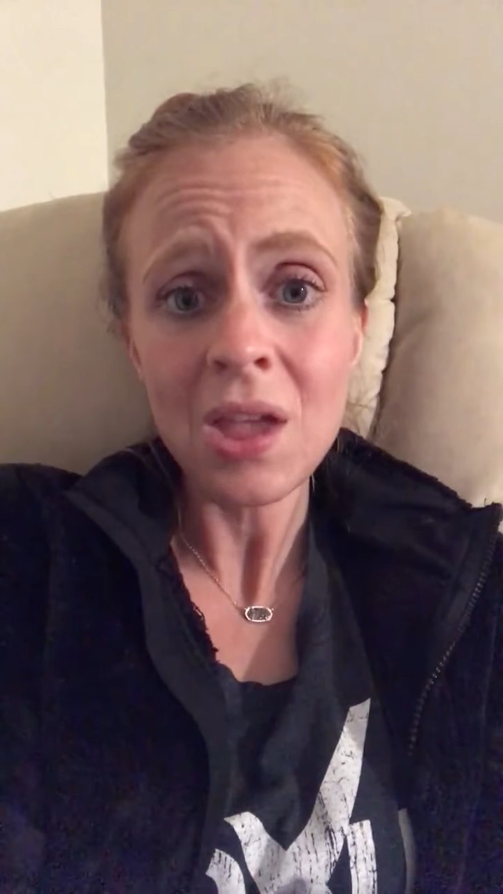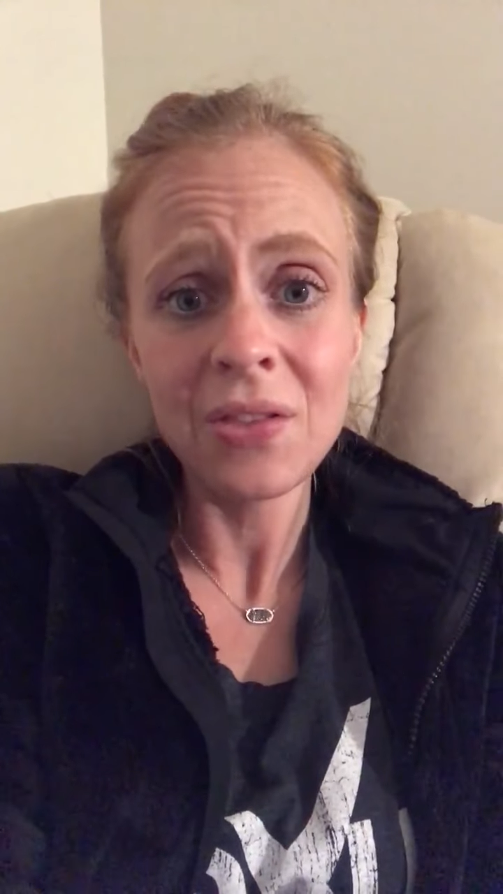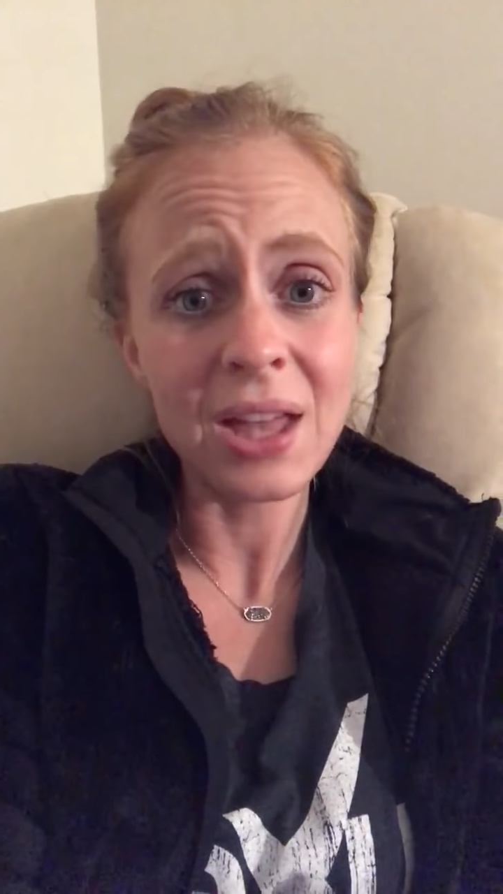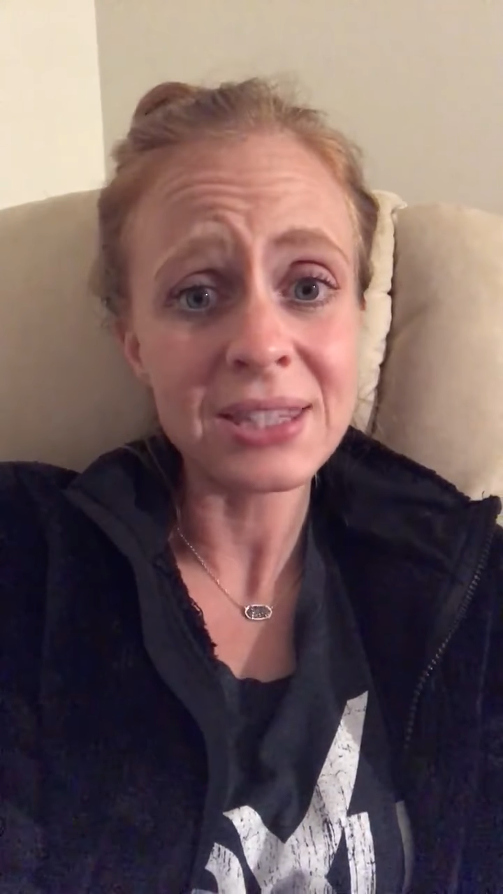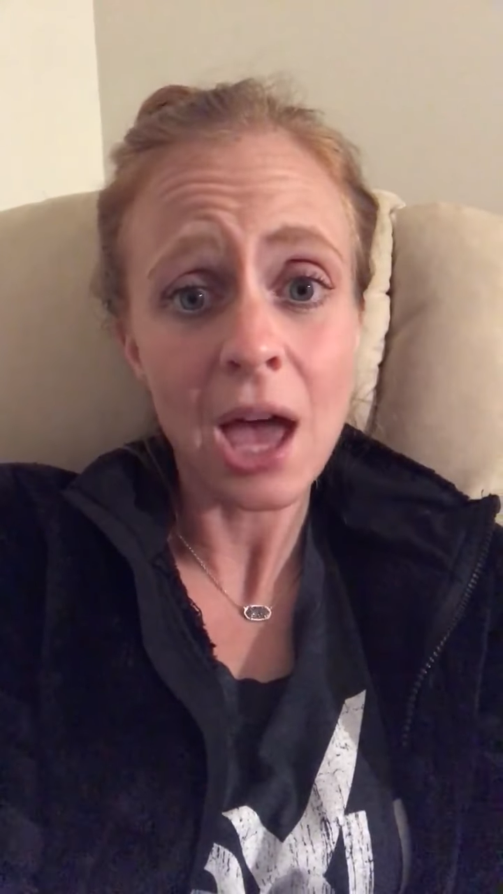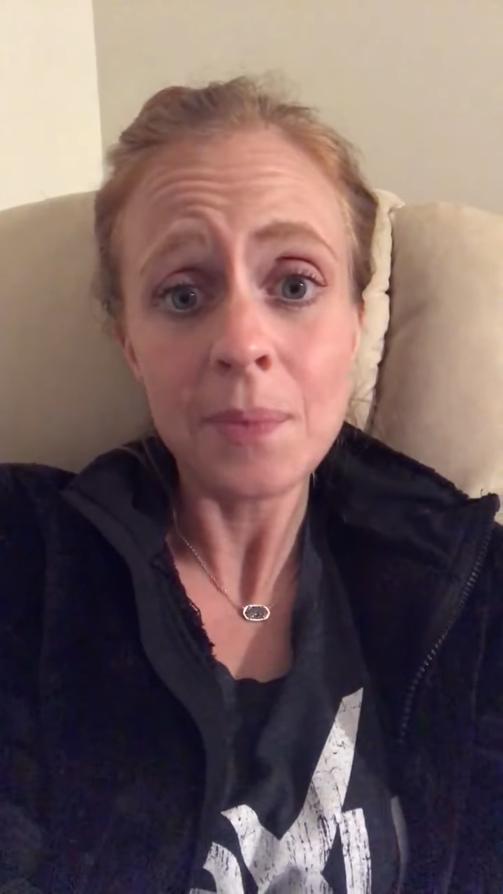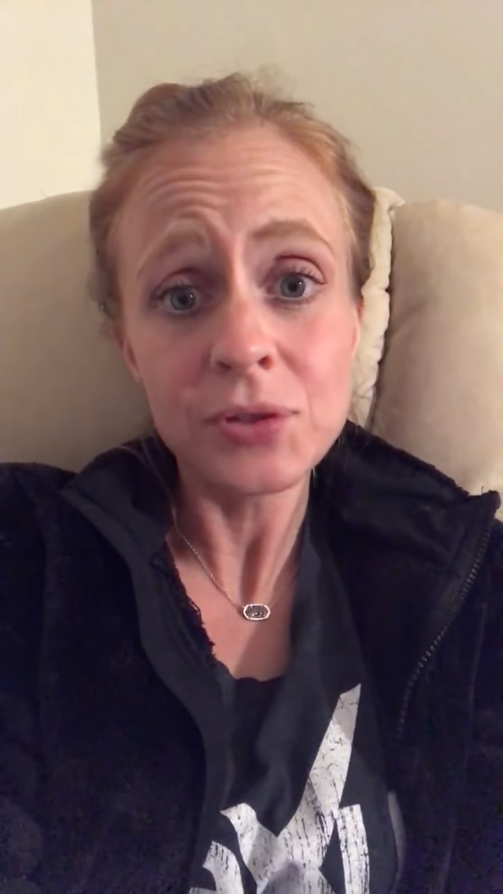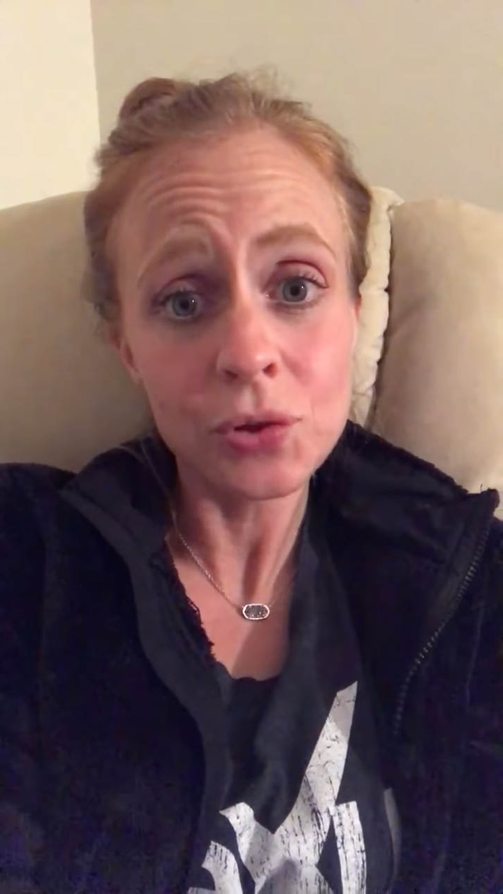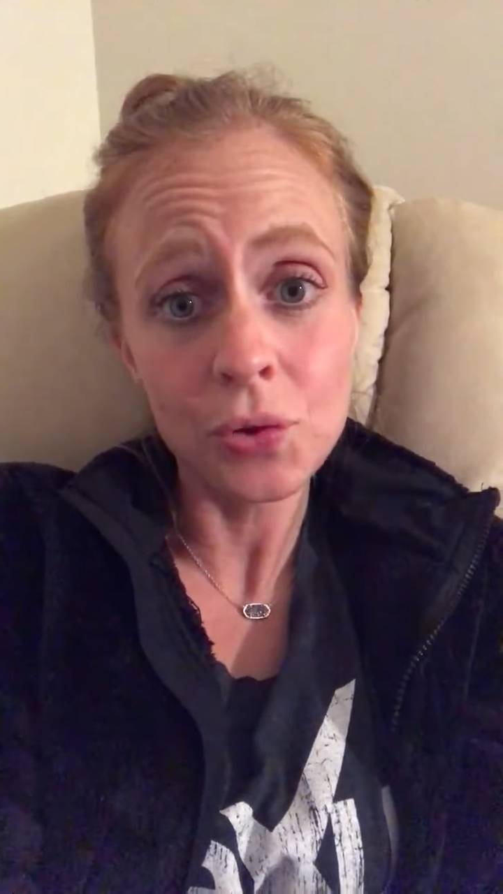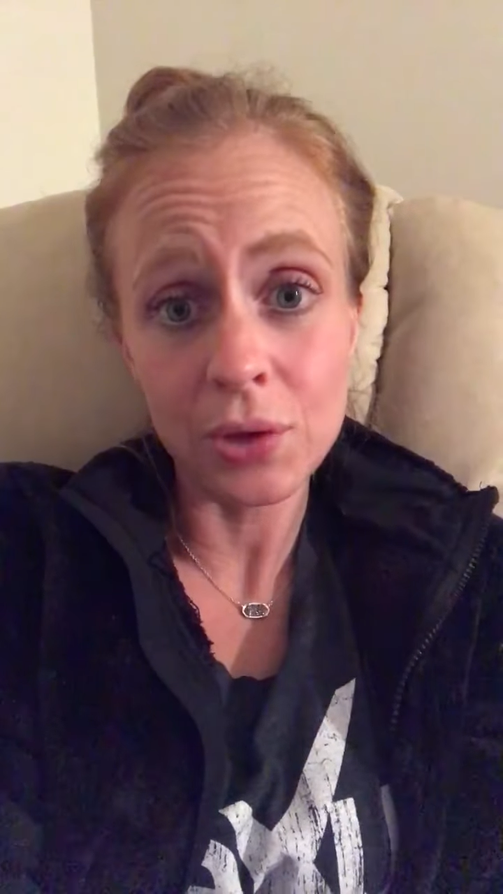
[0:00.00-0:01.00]
That's
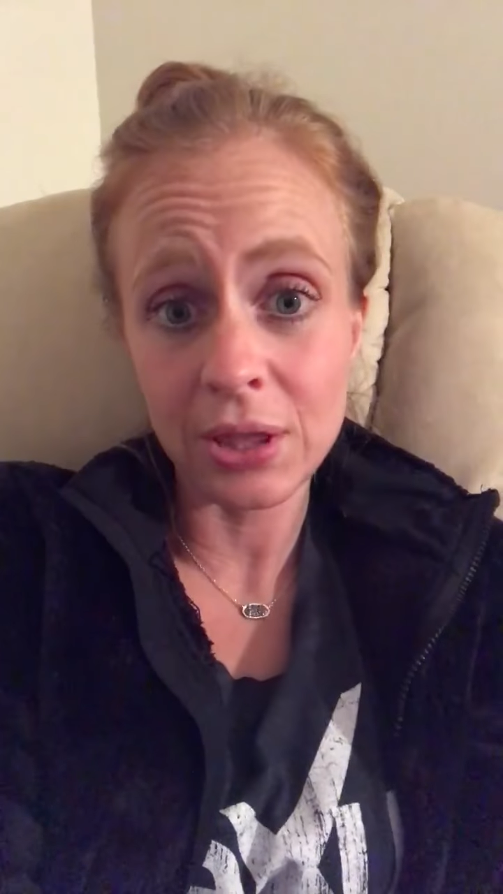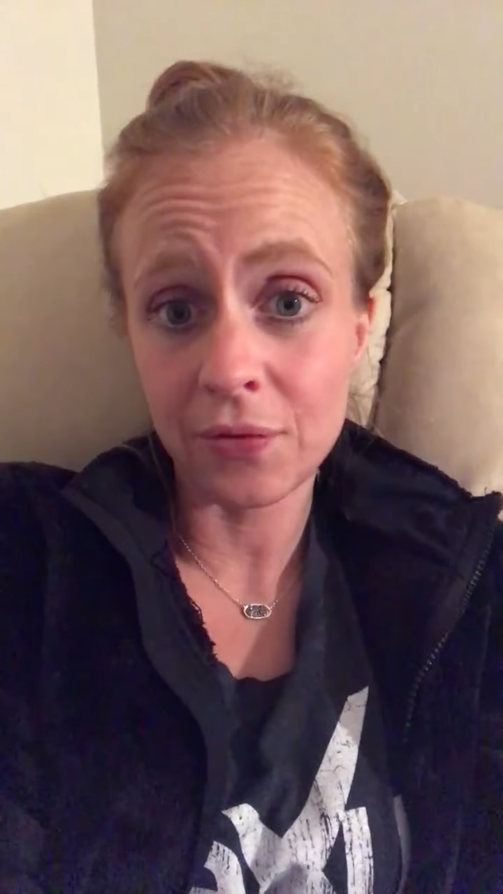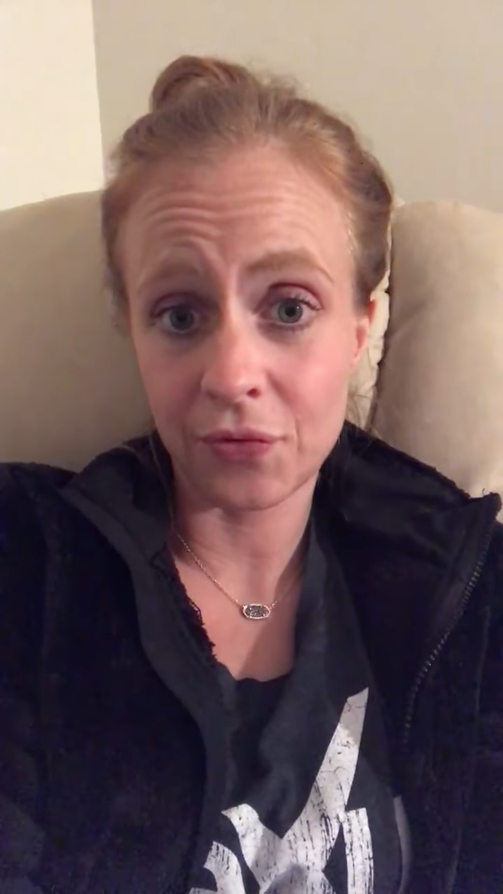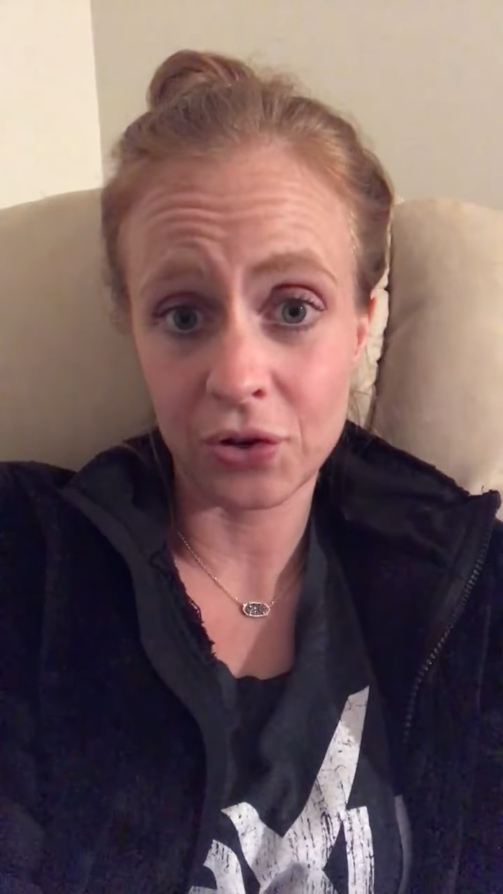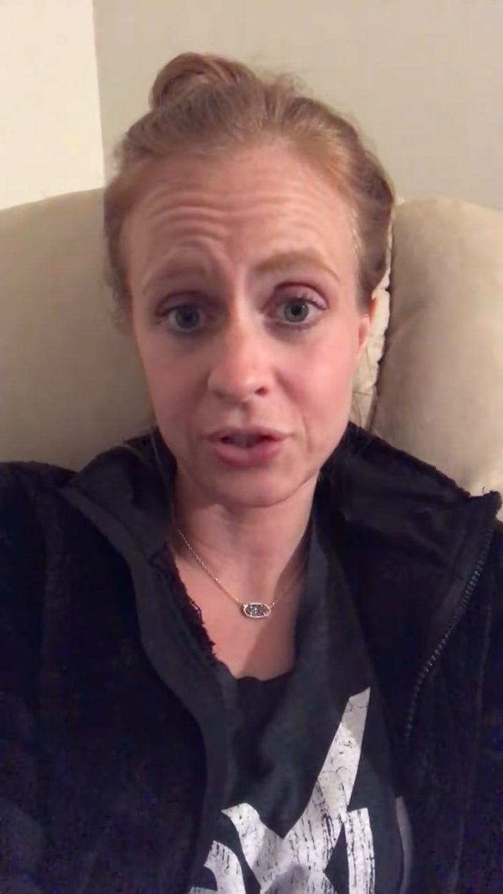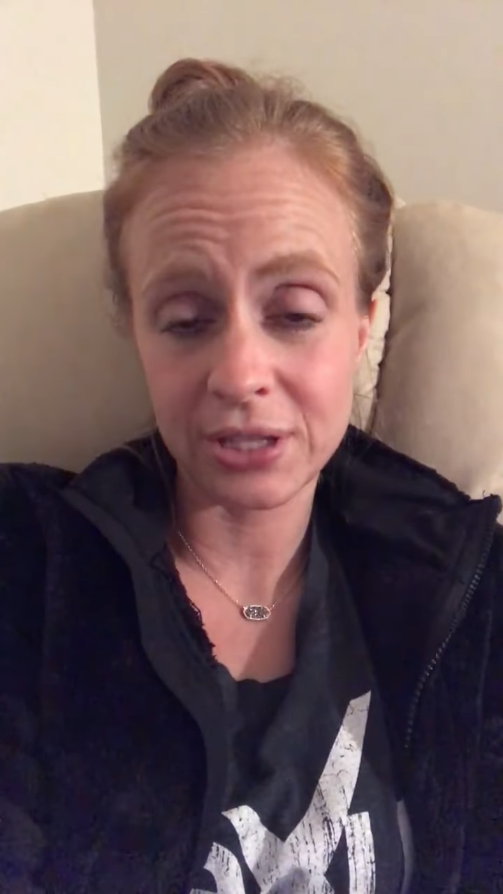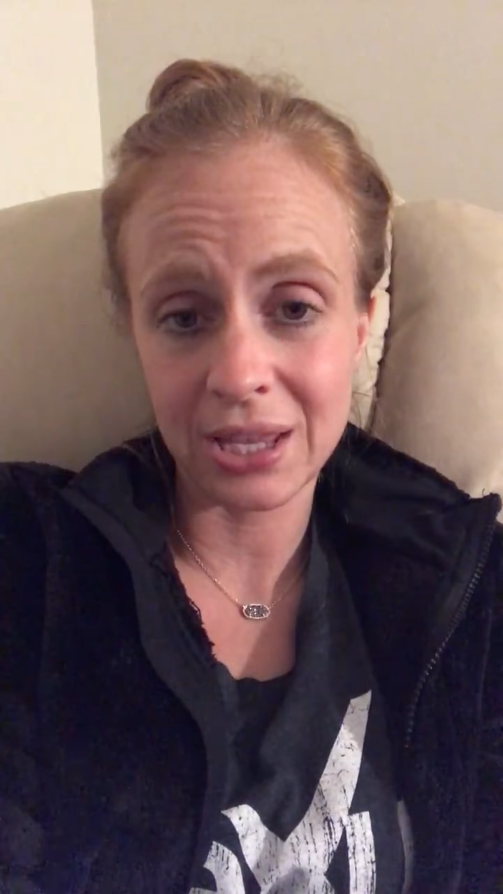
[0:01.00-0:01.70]
absolutely the first